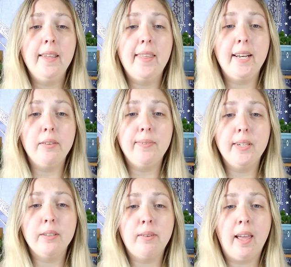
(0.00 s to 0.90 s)
that he
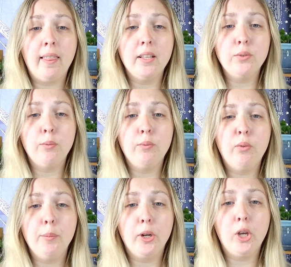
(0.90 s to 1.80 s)
feared violence from
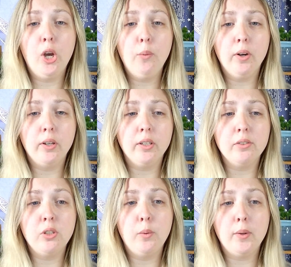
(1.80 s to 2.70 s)
former
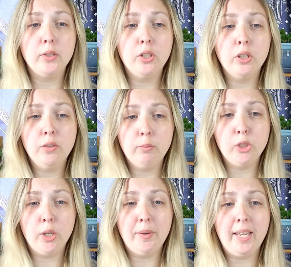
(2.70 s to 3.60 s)
co-workers who had returned
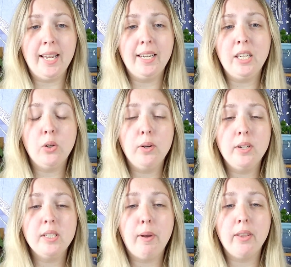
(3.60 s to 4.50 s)
from Germany, and he
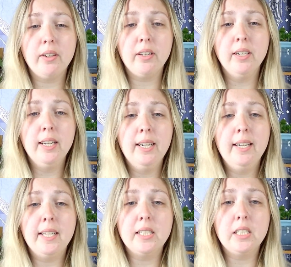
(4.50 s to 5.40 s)
told his mother
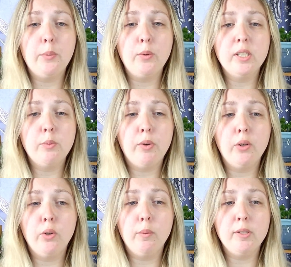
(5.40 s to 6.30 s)
that someone was
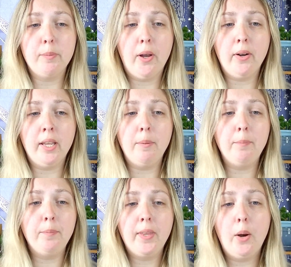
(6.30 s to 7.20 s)
spreading rumors about him.